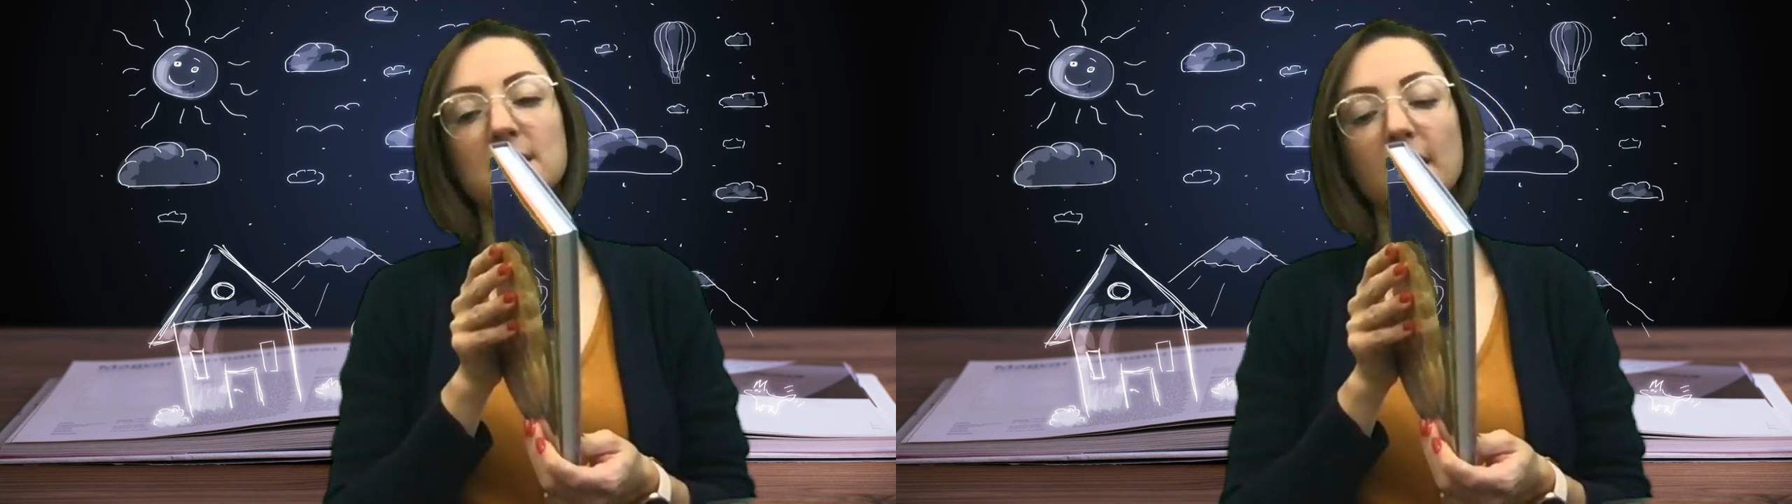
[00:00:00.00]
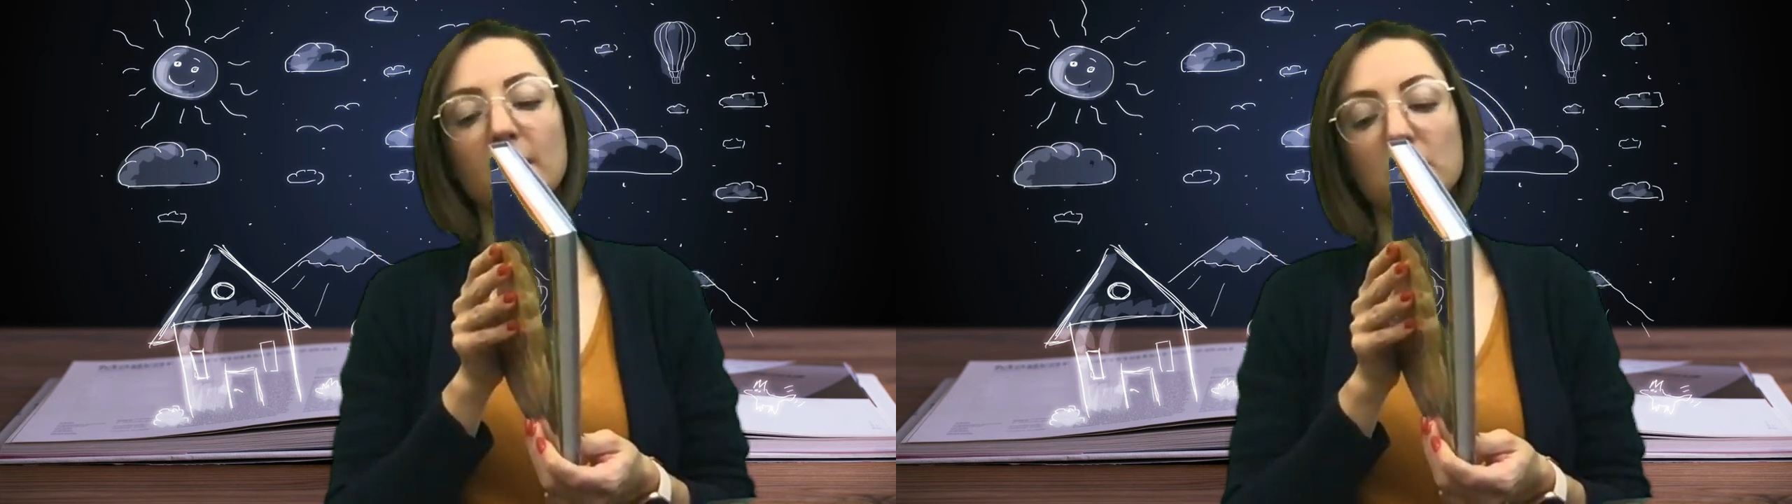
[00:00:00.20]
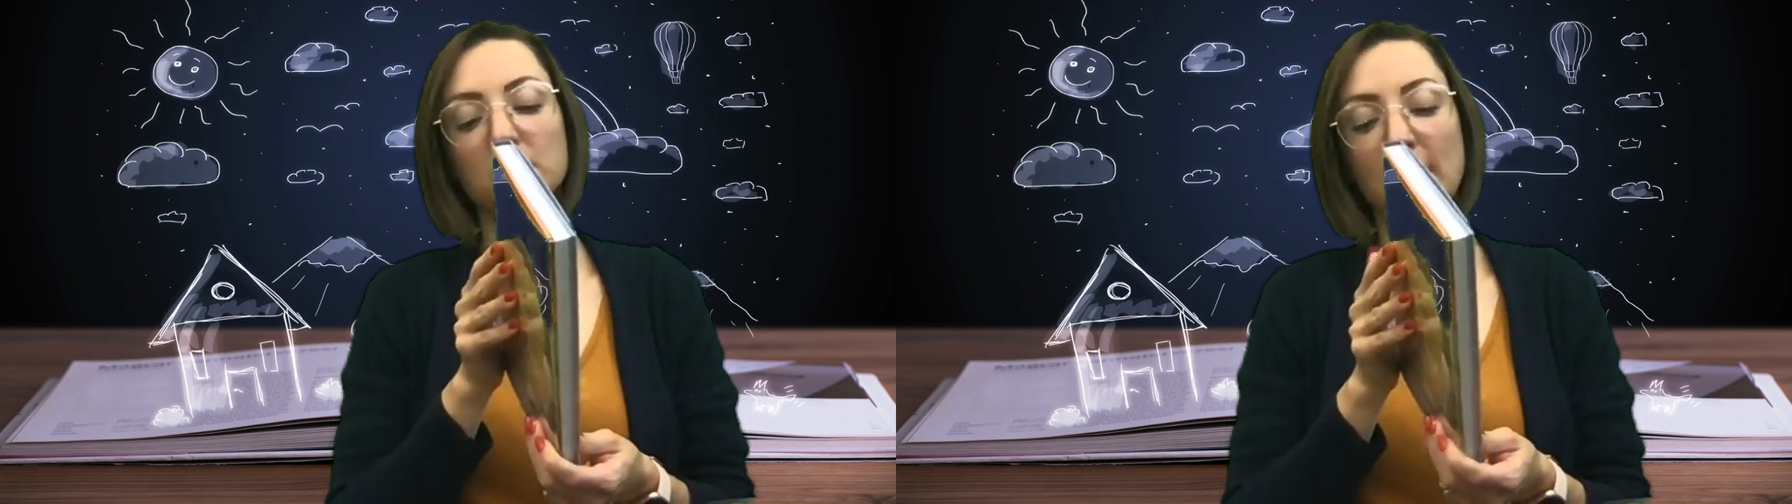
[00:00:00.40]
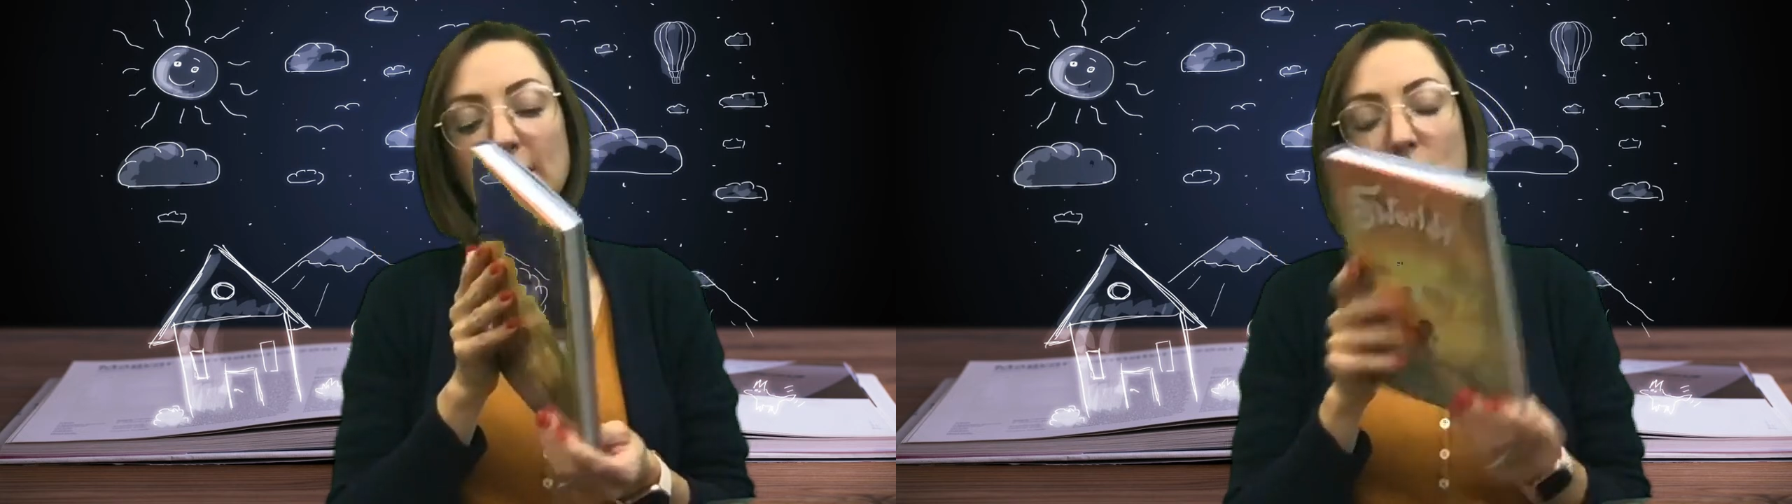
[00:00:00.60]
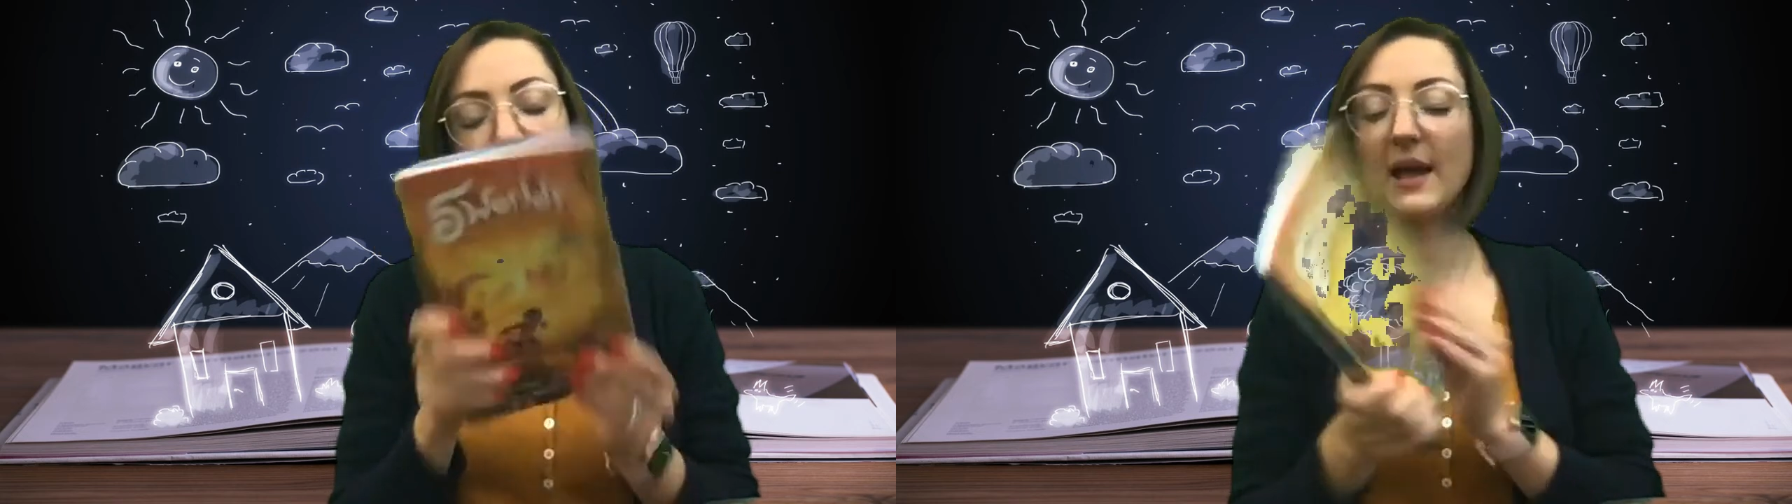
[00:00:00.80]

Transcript: I don't know if